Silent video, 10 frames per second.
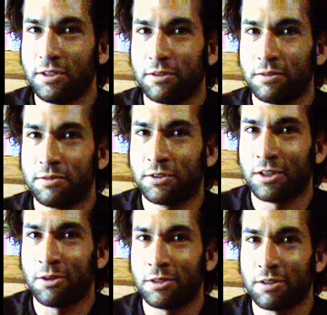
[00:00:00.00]
too.
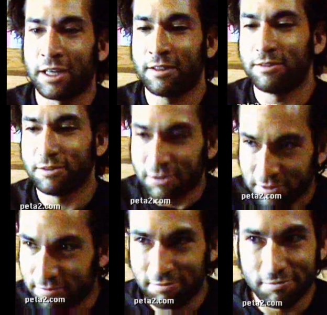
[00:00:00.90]
So it's like,
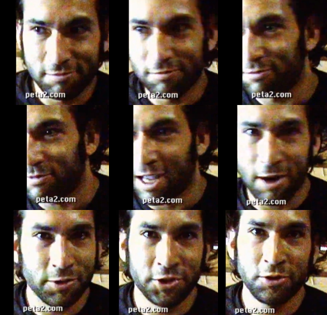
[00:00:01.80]

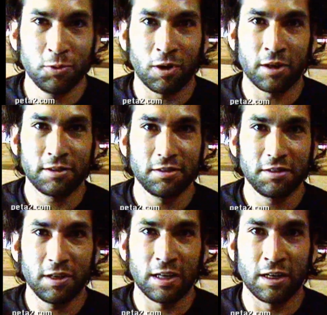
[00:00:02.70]
how would you want,
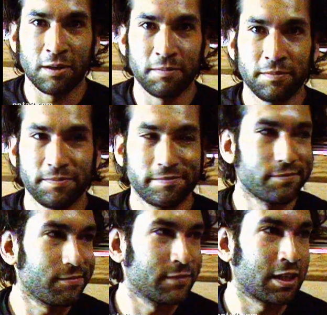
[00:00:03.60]
um,
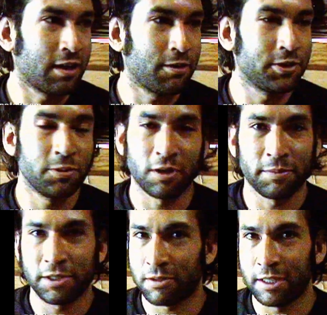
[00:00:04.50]
you know, how would you want to
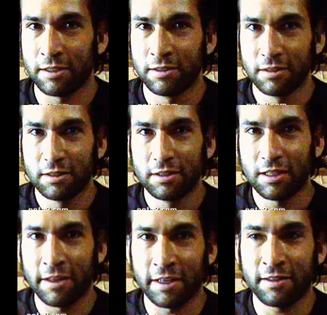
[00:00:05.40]
be treated?
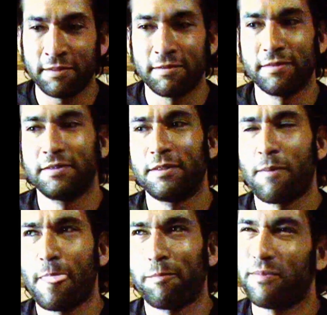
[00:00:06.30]
I think,
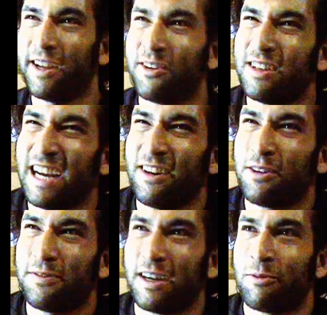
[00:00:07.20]
I don't know, I don't
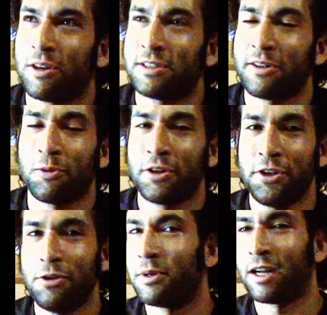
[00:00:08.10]
know if I want to say the word
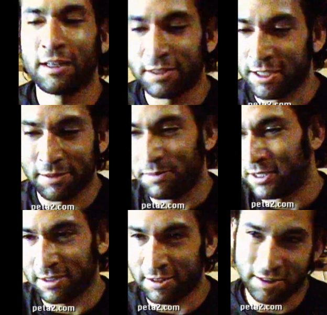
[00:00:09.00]
humanizing it
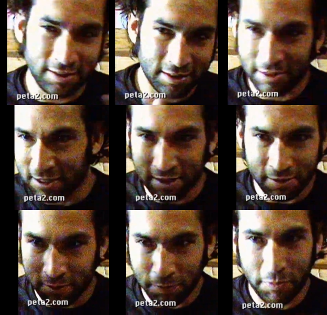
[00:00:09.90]
because it's, it's not
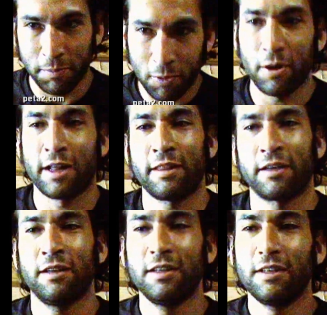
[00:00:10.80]
the point. I
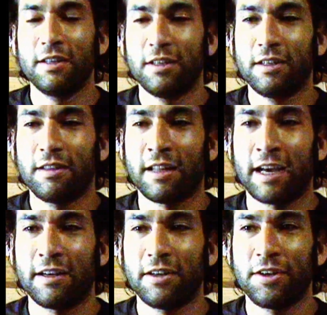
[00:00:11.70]
think
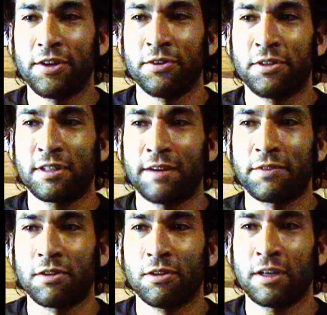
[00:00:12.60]
that you just have
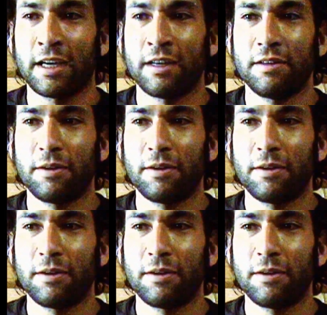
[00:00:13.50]
to look at,